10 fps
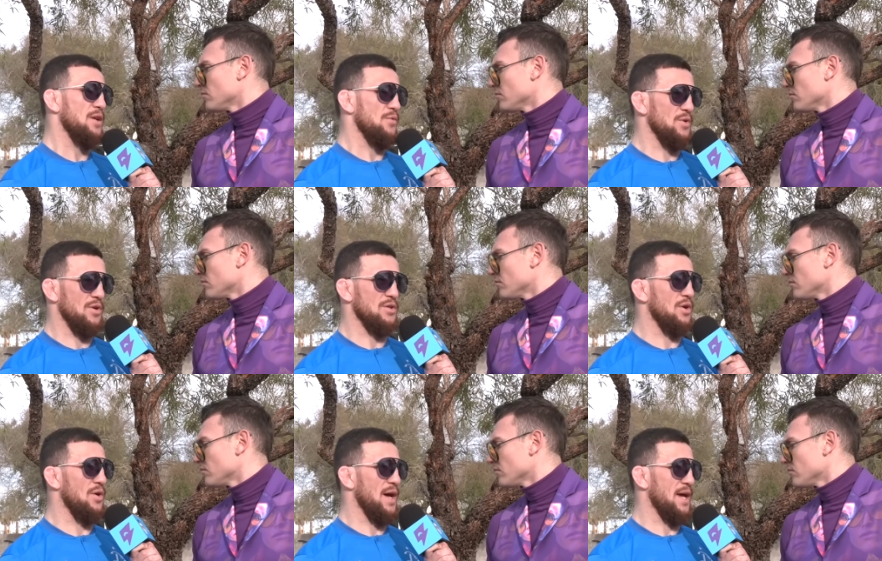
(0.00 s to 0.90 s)
Speaker 1: We all know
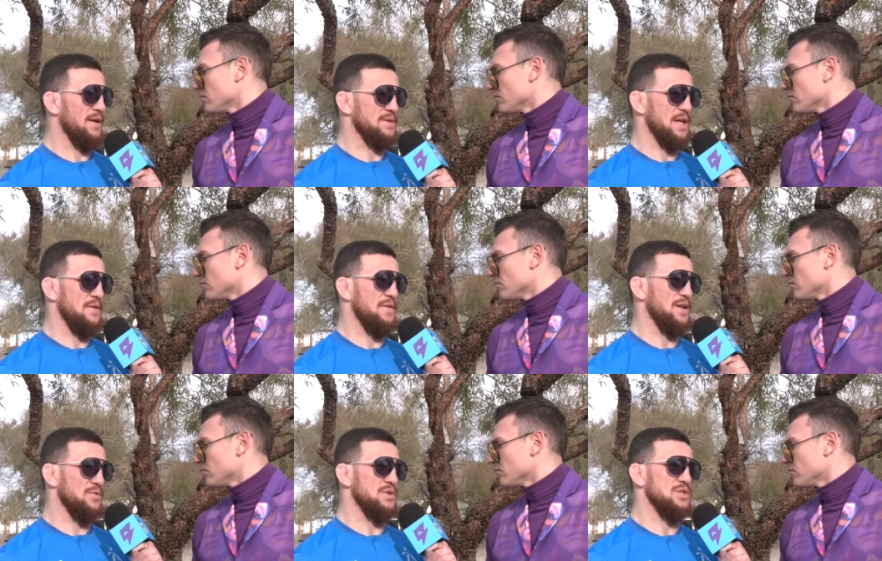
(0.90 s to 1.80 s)
I have 10-fight
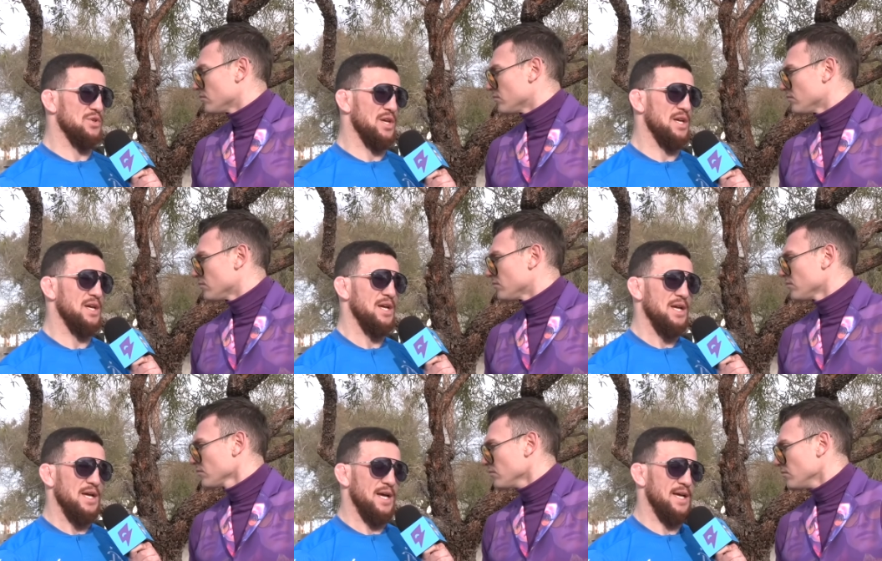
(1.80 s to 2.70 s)
win streak.
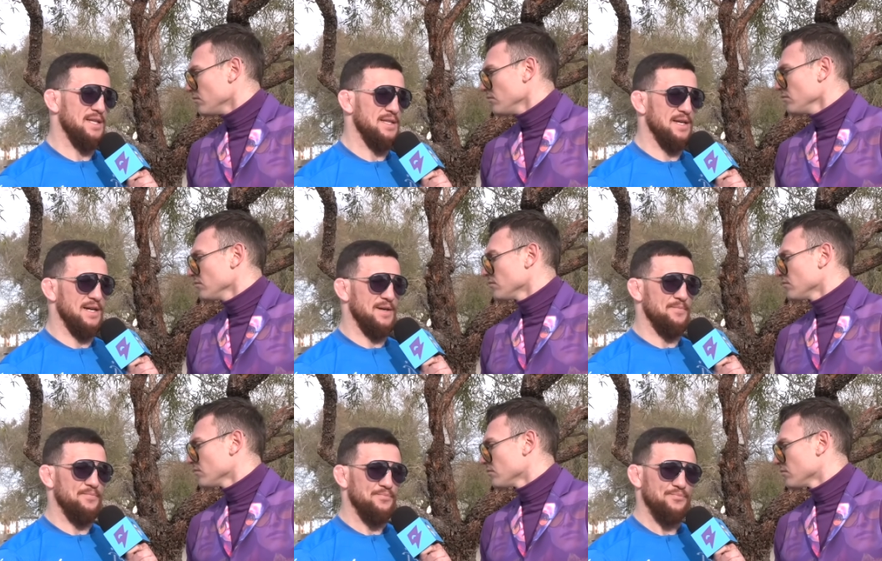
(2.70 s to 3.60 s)
And
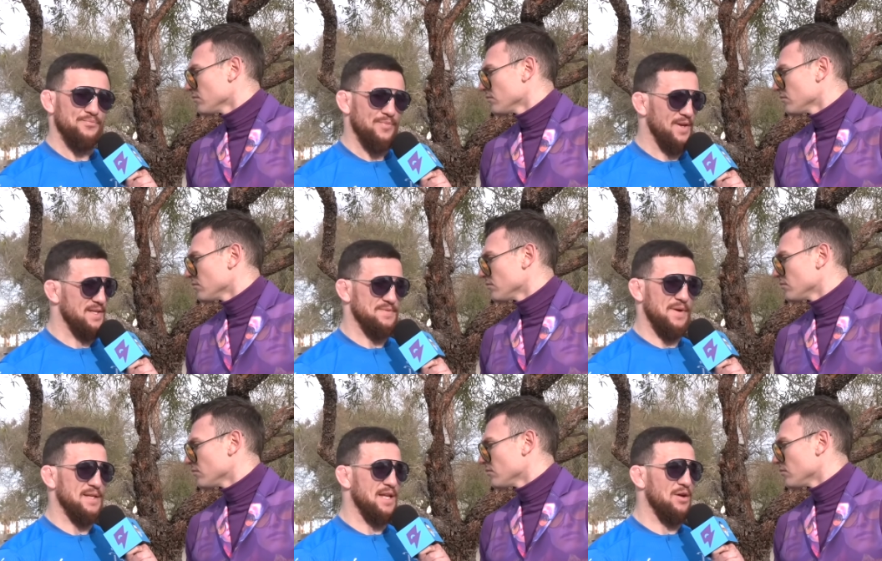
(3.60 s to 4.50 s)
let's
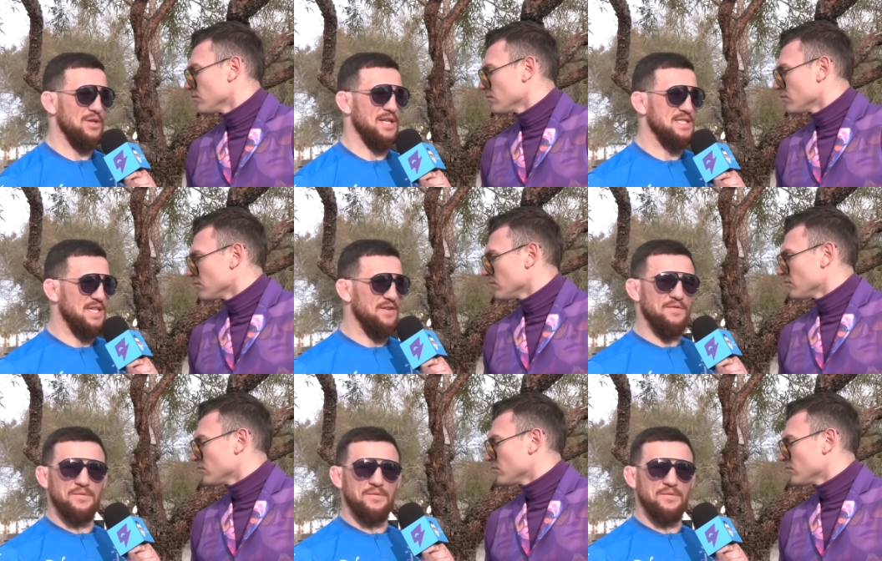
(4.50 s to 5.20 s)
find out. Let's give